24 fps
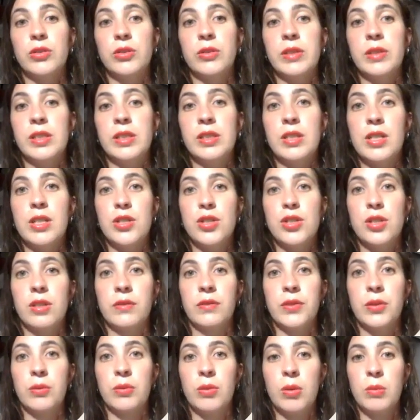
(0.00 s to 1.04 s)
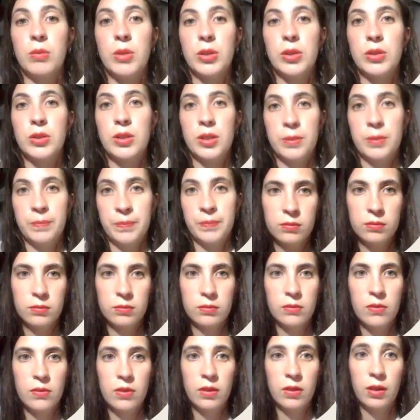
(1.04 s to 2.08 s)
orientation of the robot.
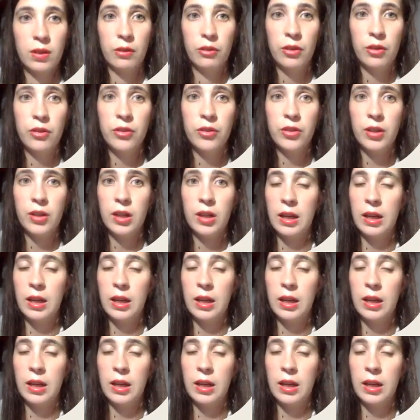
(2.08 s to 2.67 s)
The fifth